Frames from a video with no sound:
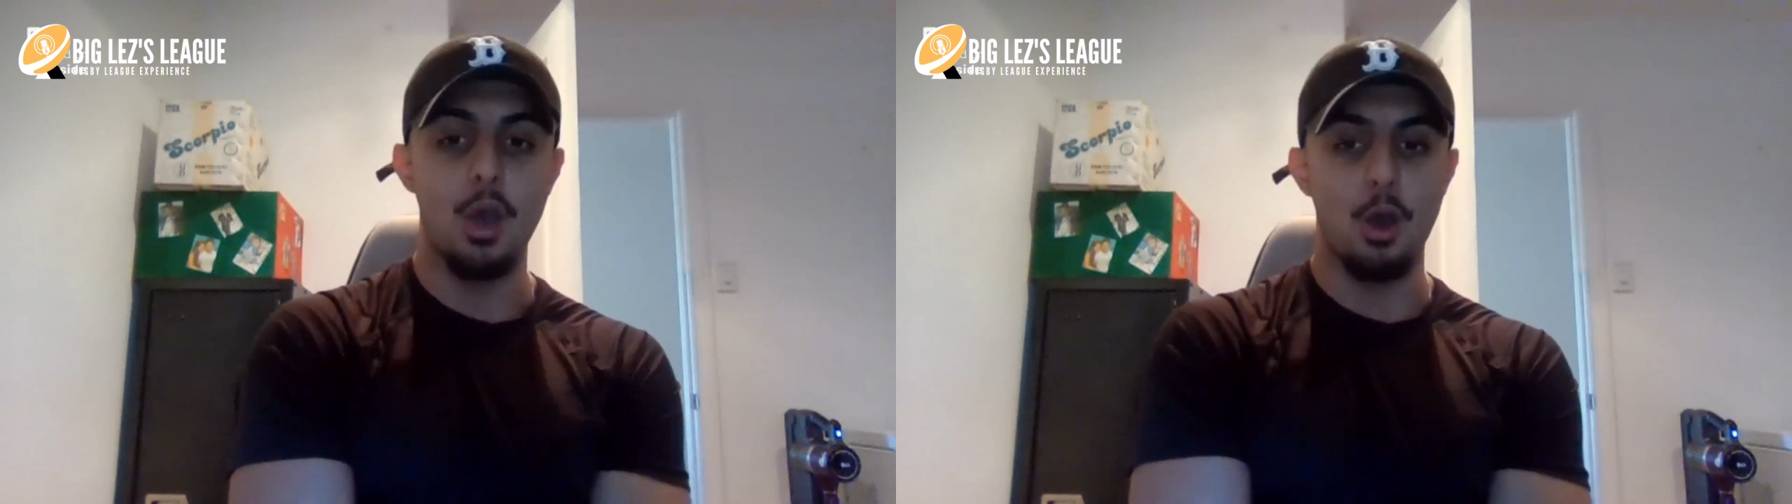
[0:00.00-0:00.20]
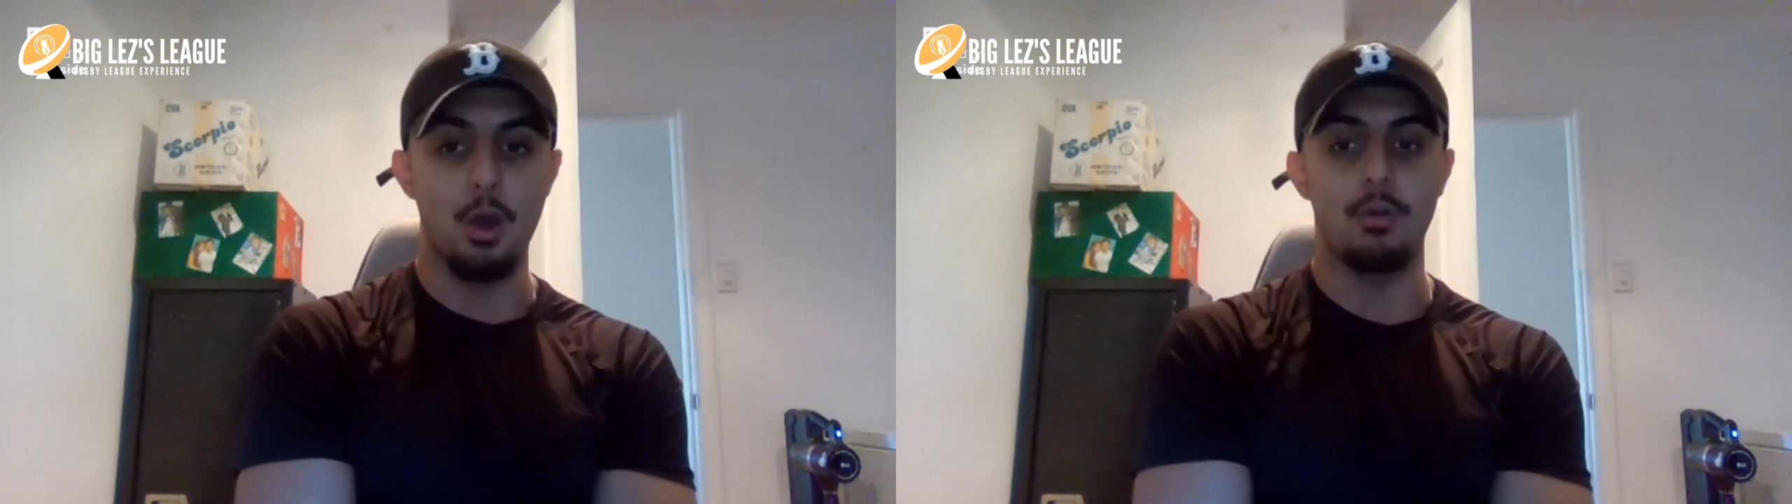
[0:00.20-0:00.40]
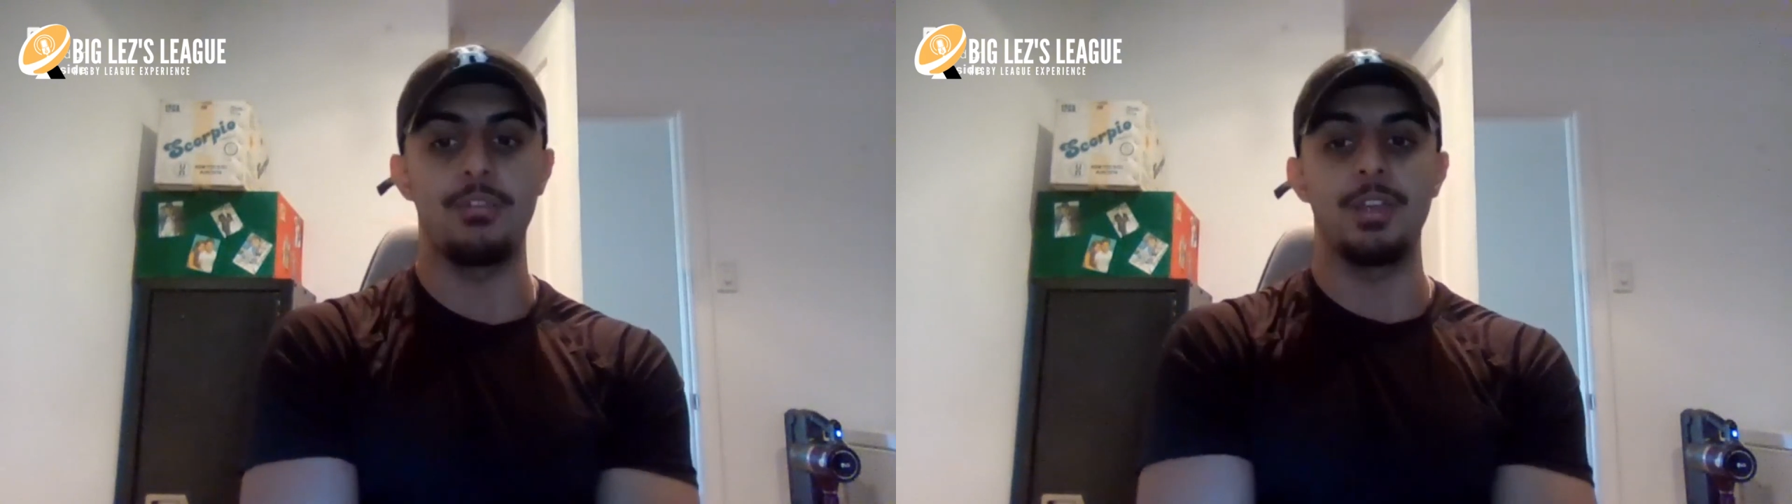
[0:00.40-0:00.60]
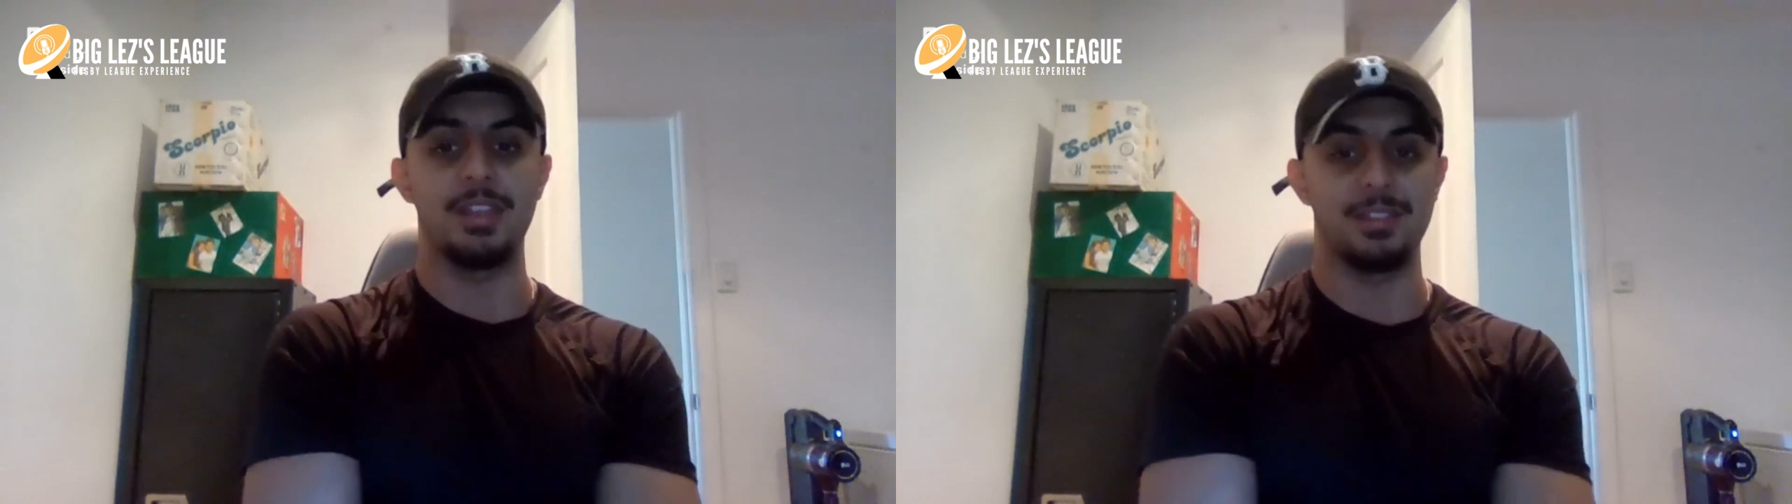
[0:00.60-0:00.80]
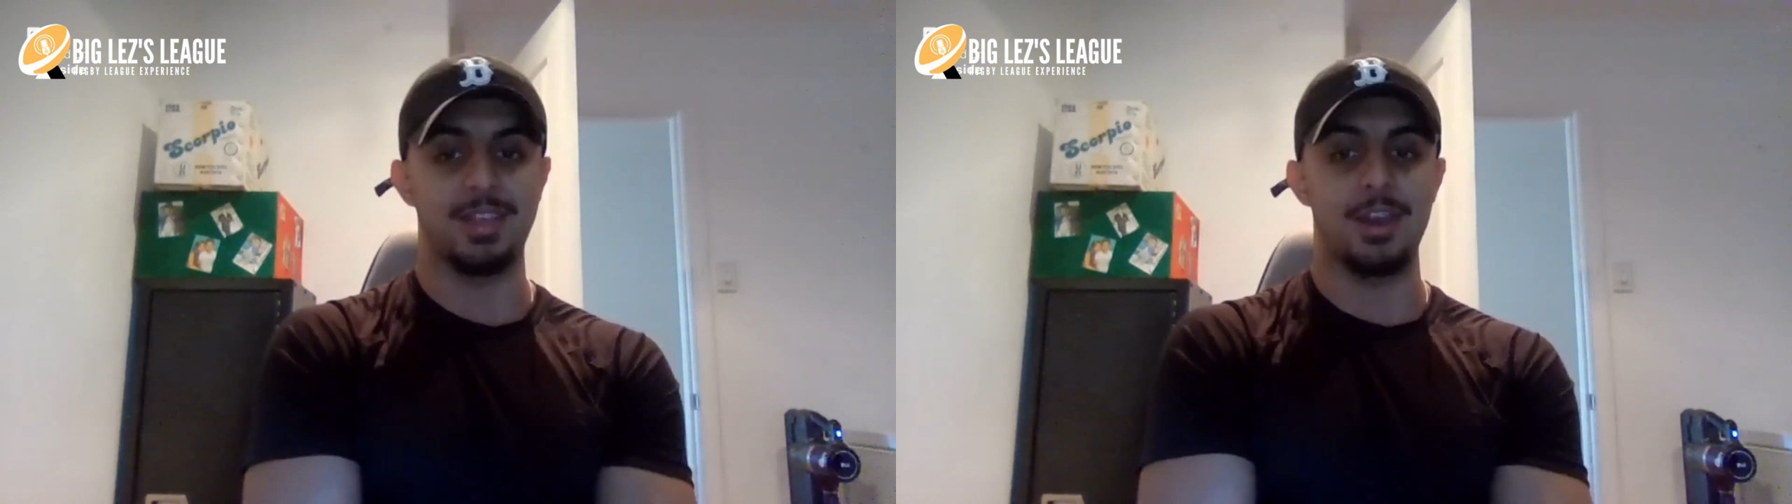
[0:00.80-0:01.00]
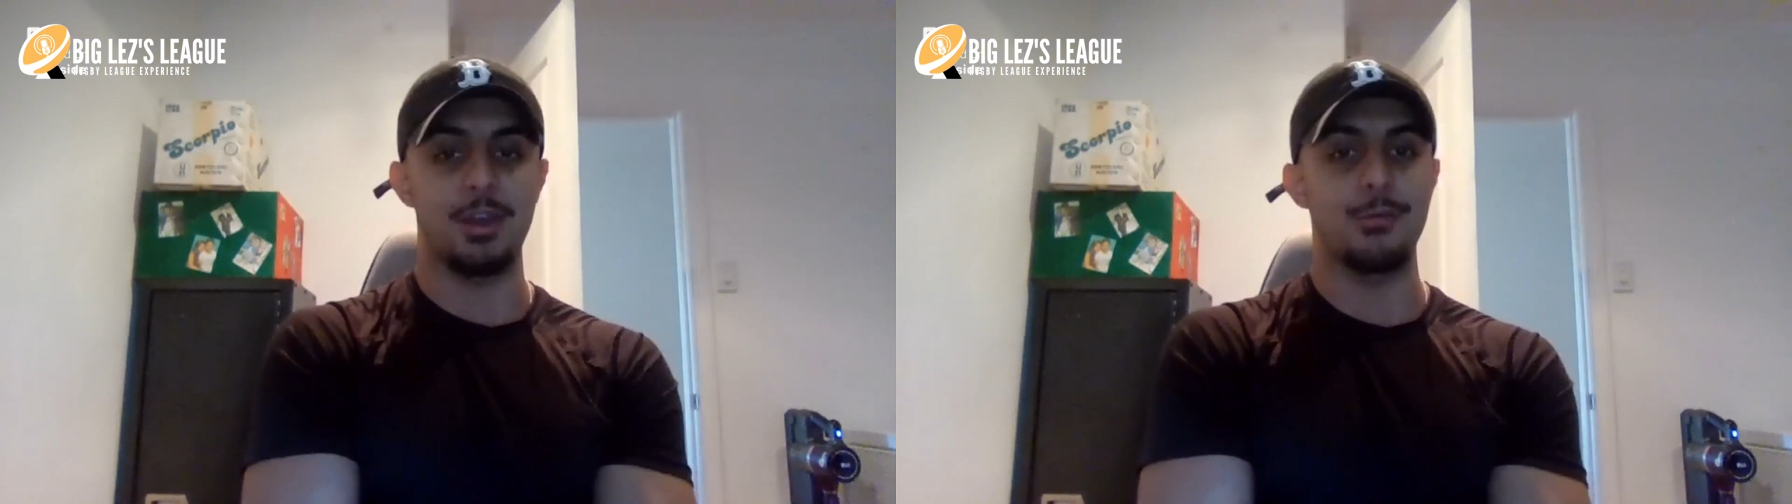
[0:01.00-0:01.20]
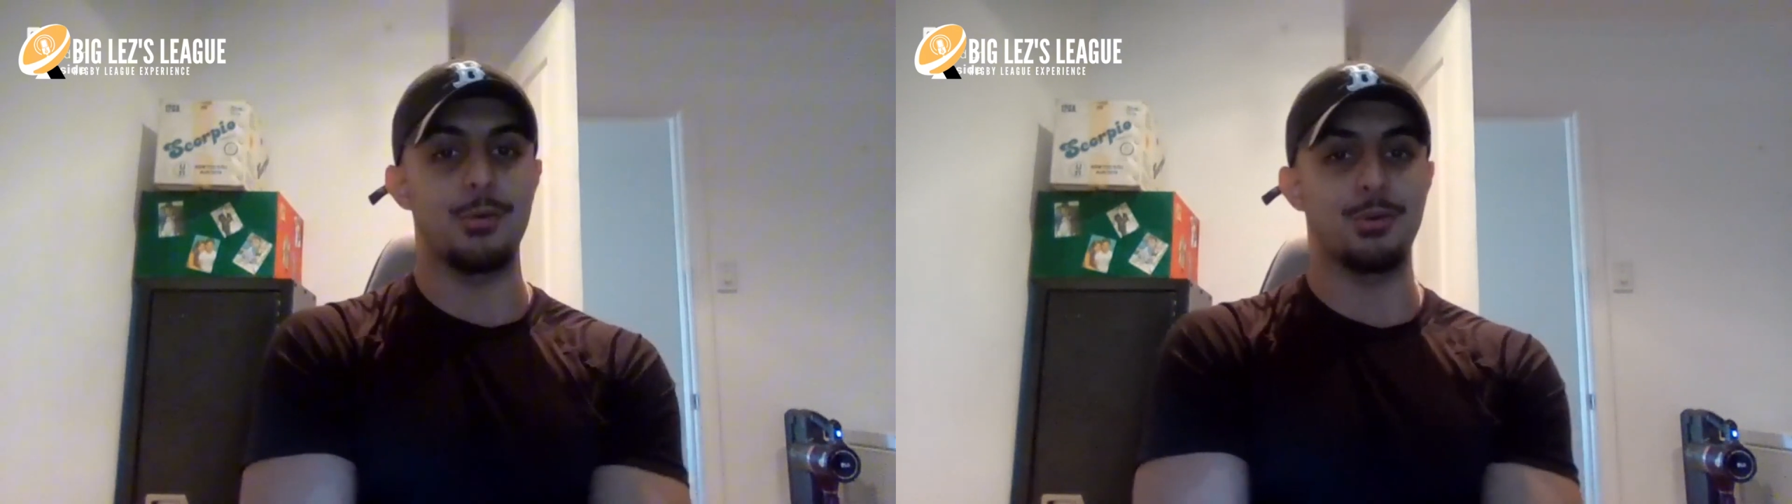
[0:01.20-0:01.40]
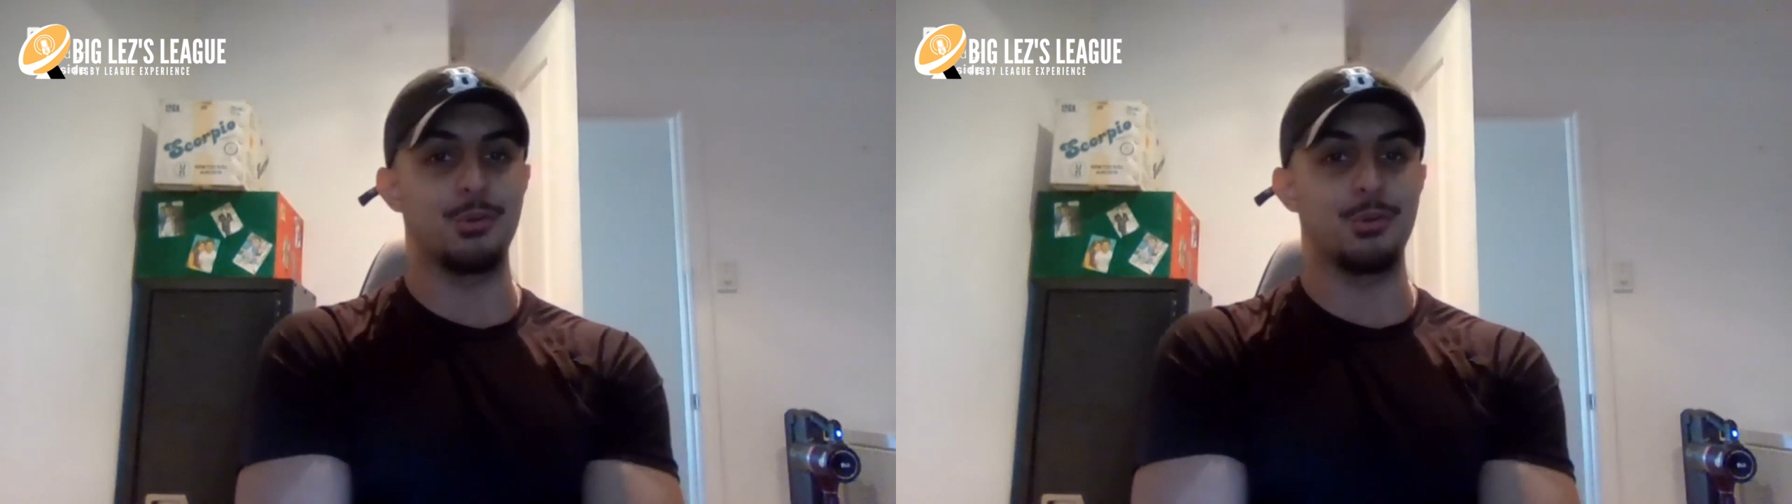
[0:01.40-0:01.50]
of his NRL